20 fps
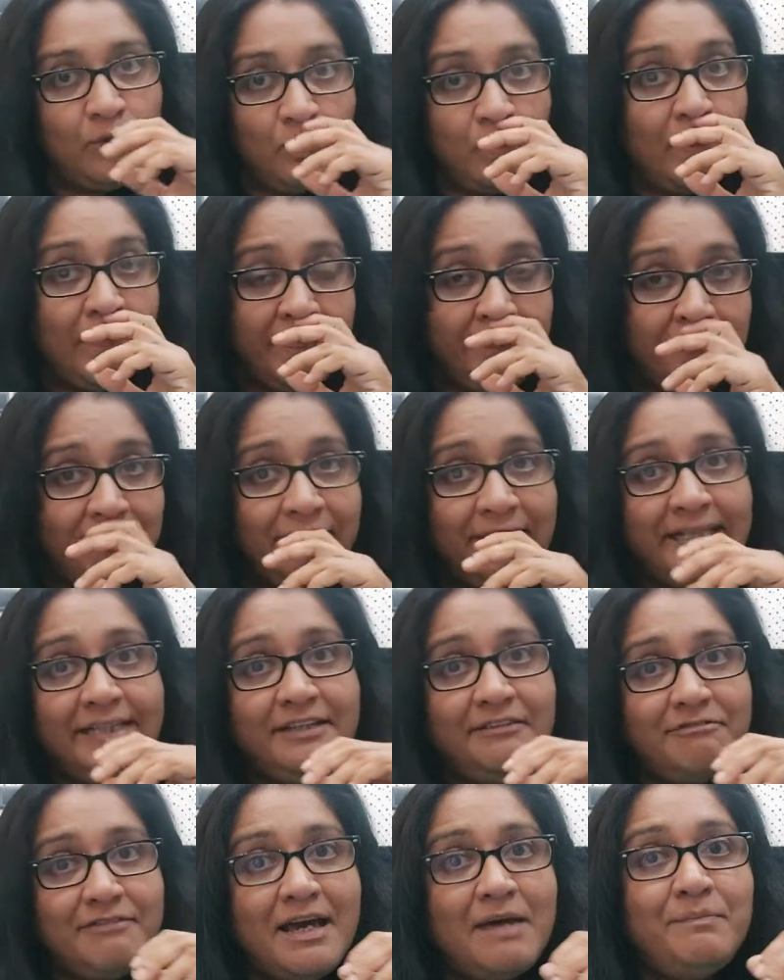quite a
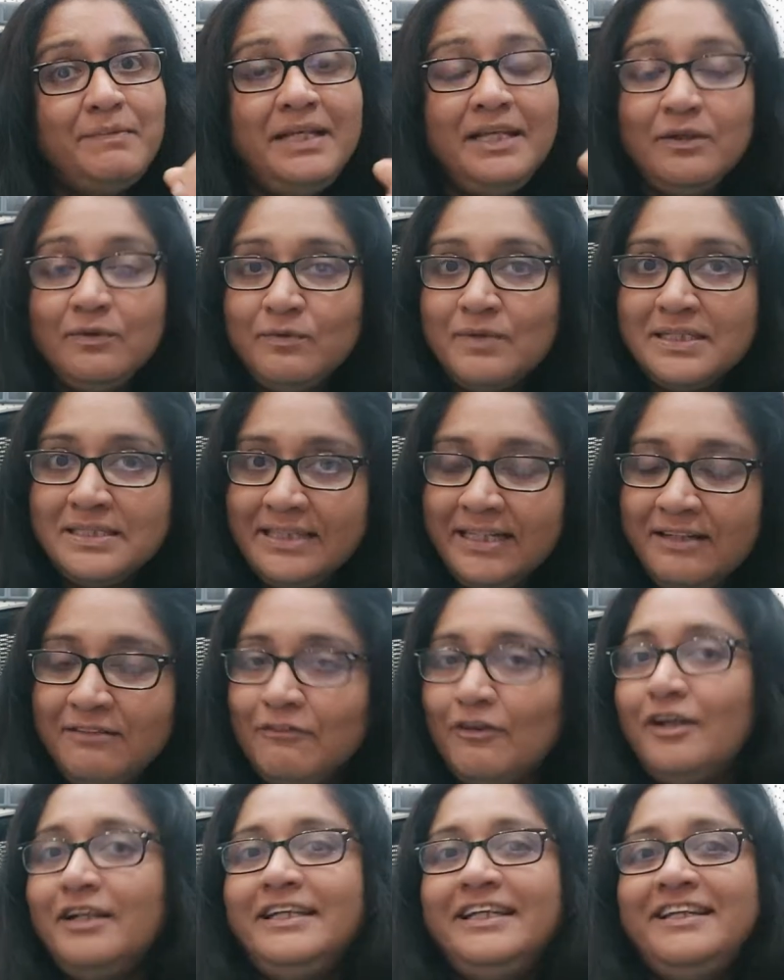wealthy family who was
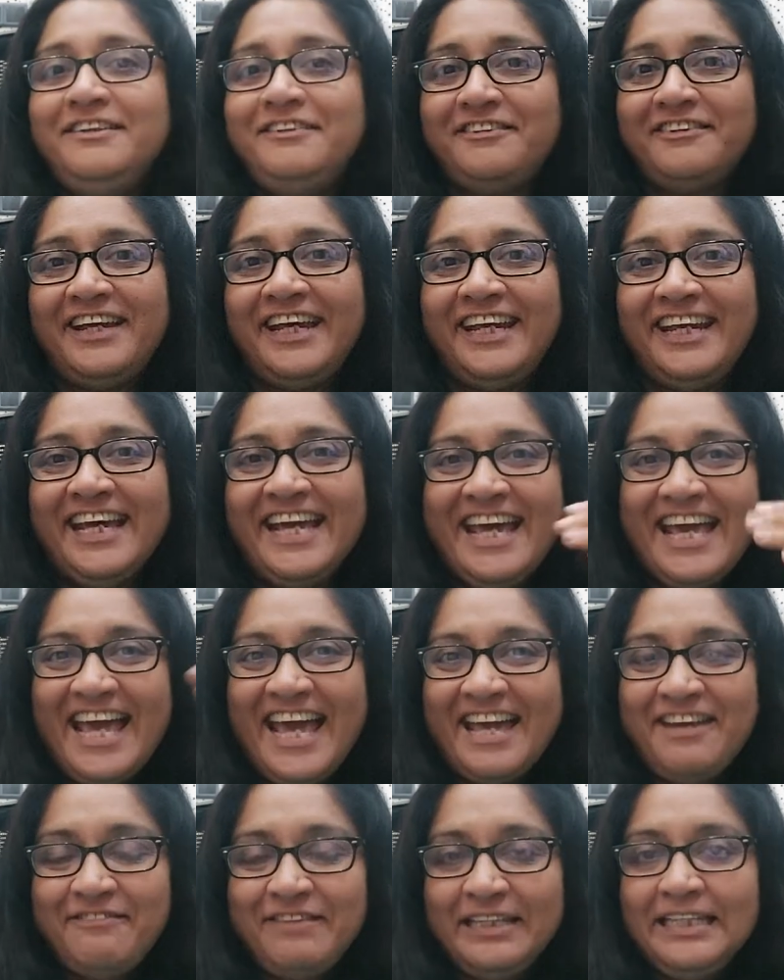involved in trade,
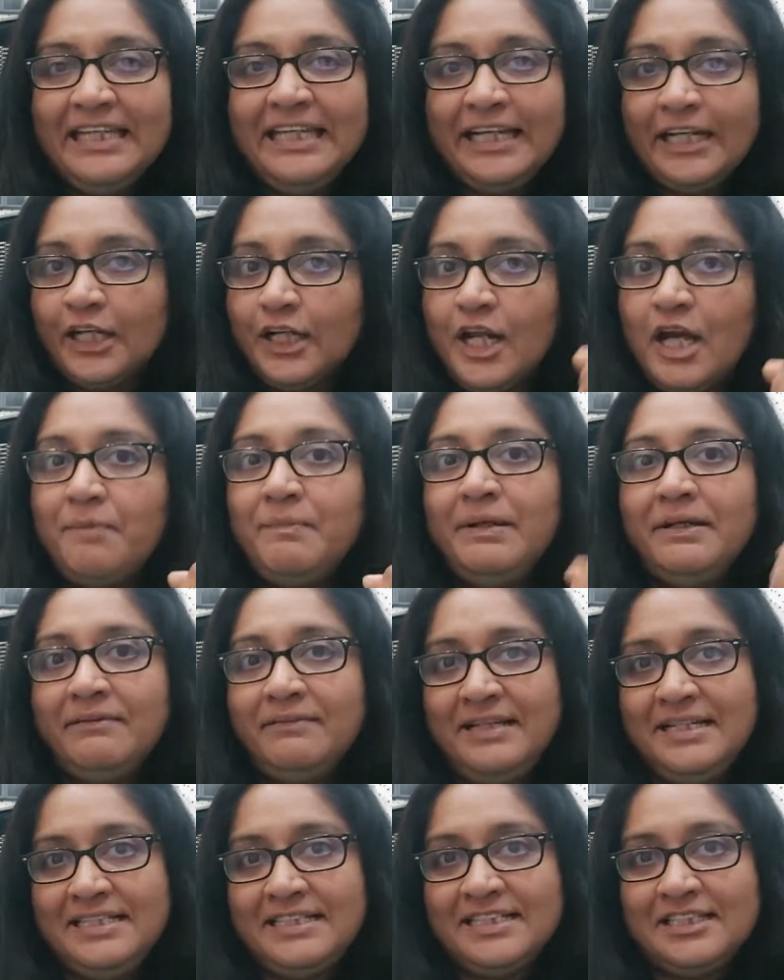and whether economic
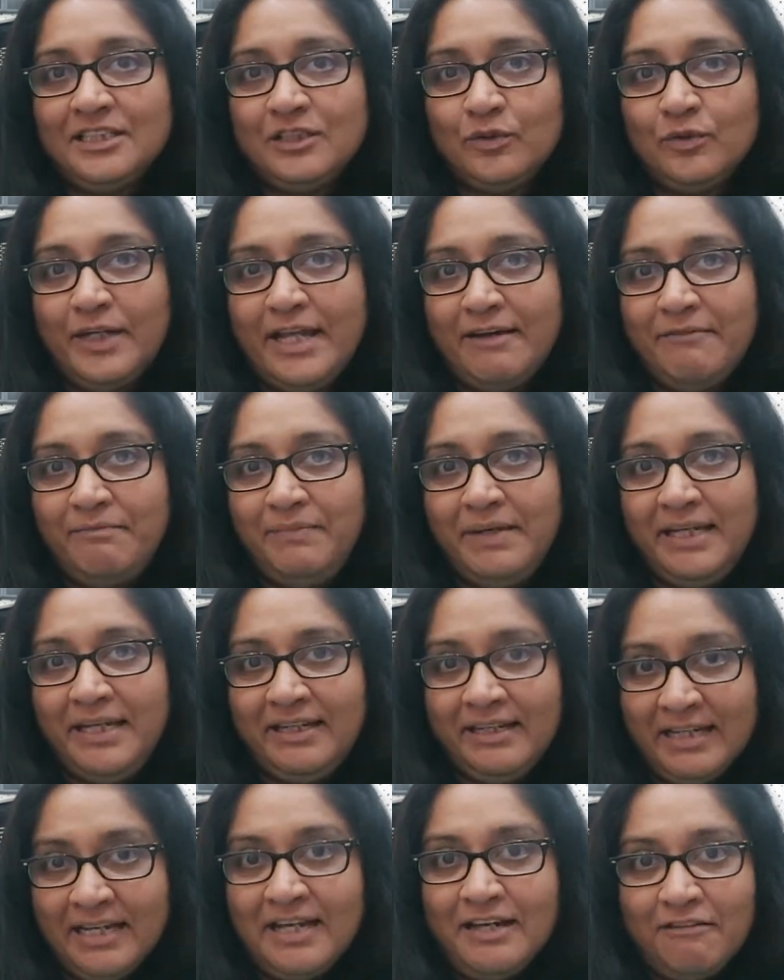reasons could have
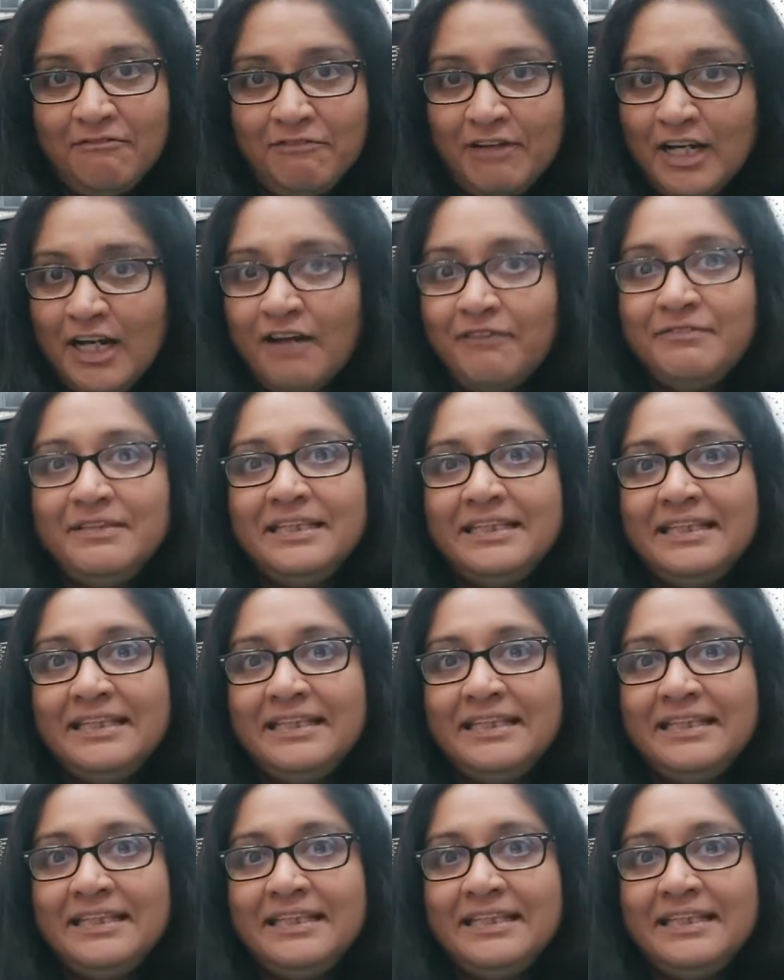been one of